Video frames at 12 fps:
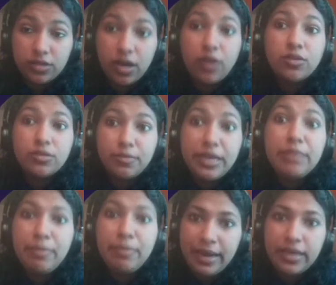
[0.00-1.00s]
or the
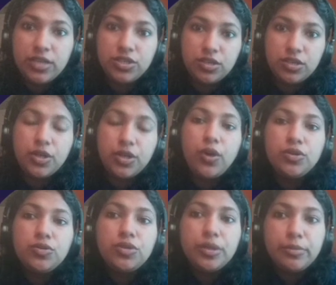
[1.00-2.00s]
minimum energy required to
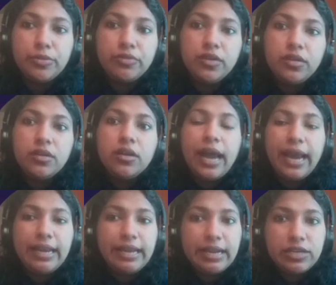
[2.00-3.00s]
remove an
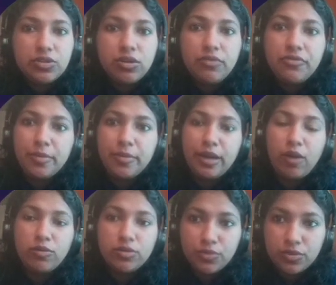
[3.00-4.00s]
electron from an
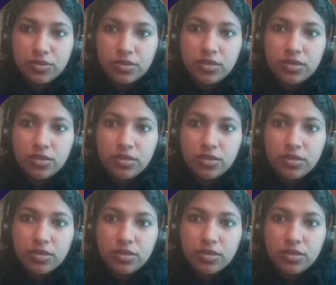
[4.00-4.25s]
outermost